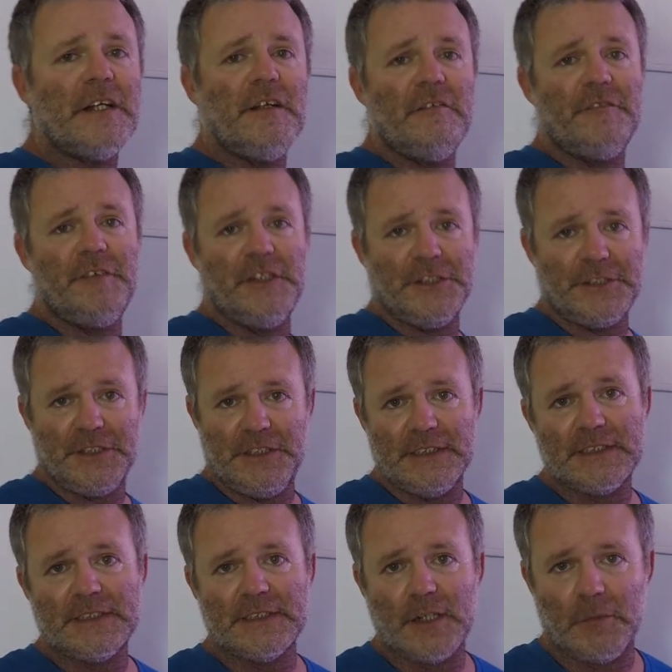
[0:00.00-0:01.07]
fish
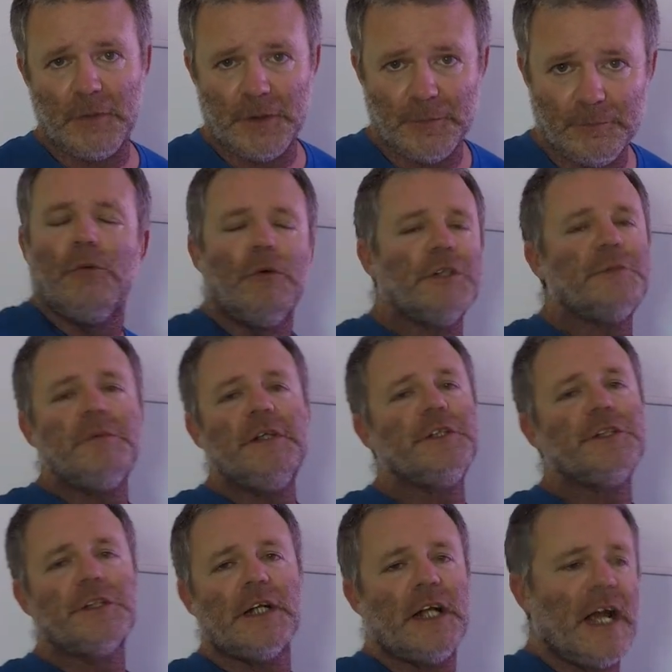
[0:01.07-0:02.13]
this summer. Which means
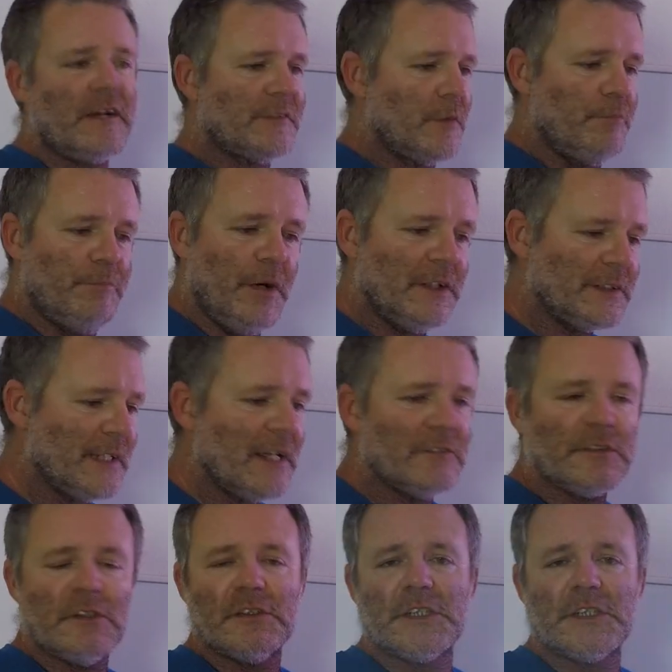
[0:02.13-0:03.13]
you're gonna have to bust out those